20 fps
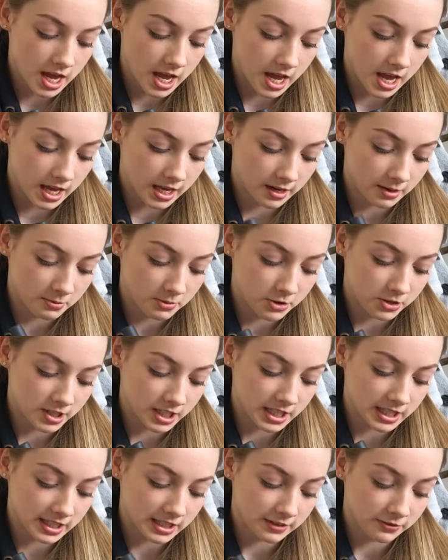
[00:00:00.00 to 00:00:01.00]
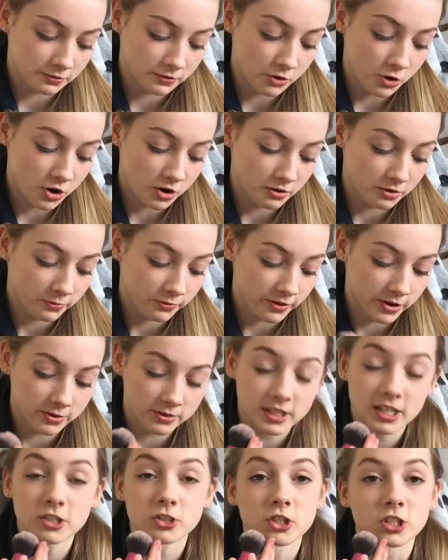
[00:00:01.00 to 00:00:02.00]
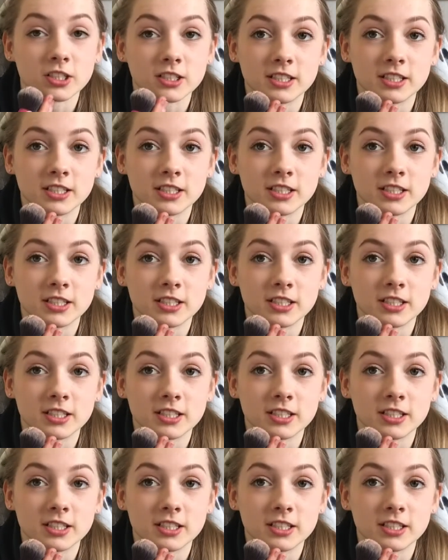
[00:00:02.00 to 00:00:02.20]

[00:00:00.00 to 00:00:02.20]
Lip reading: and I'm using this for foundation